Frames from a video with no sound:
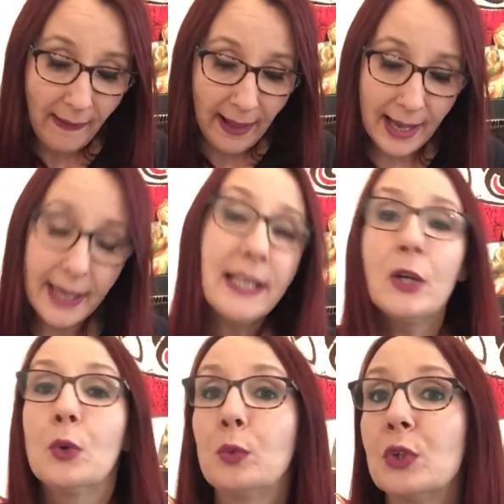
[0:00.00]
I
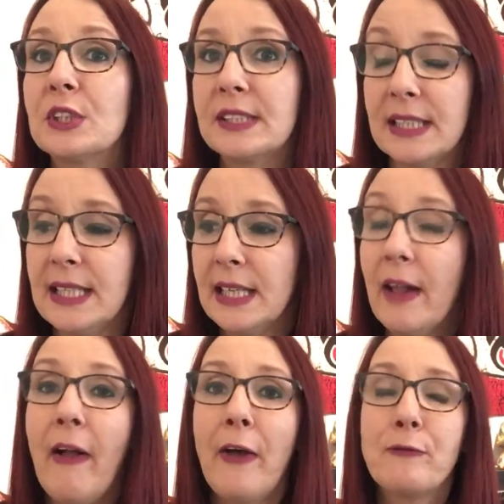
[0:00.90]
would say
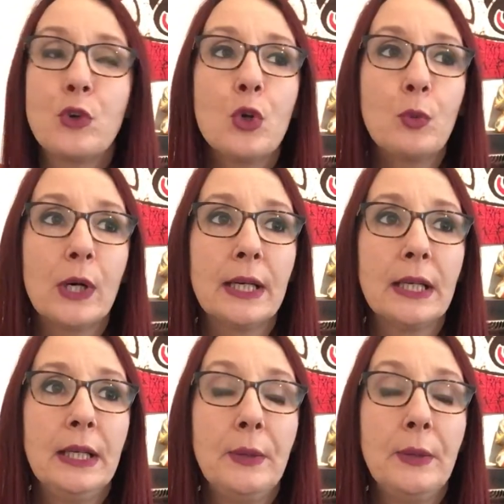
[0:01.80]
if you were